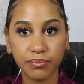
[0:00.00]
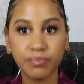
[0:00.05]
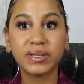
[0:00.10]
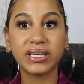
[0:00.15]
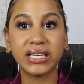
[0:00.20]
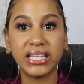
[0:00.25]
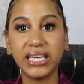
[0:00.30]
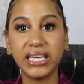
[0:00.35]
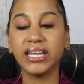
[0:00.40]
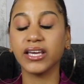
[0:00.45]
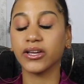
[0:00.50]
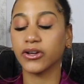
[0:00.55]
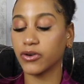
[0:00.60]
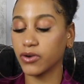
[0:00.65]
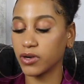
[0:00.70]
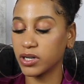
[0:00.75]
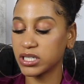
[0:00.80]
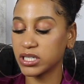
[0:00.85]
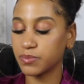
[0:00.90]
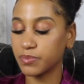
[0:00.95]
clean and
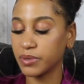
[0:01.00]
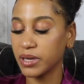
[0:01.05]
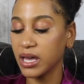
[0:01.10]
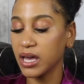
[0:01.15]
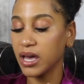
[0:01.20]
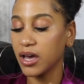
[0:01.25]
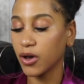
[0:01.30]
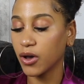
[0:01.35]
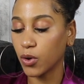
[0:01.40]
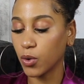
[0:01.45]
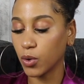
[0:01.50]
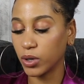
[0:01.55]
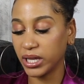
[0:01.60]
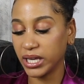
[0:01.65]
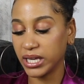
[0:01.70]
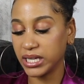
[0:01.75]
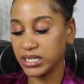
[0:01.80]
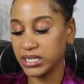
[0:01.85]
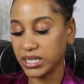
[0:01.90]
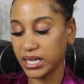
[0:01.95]
crisp, call it
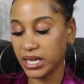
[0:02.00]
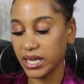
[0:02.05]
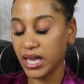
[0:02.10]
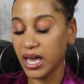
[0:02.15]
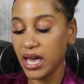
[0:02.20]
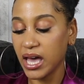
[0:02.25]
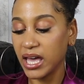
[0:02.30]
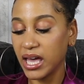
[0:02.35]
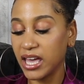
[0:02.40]
a day.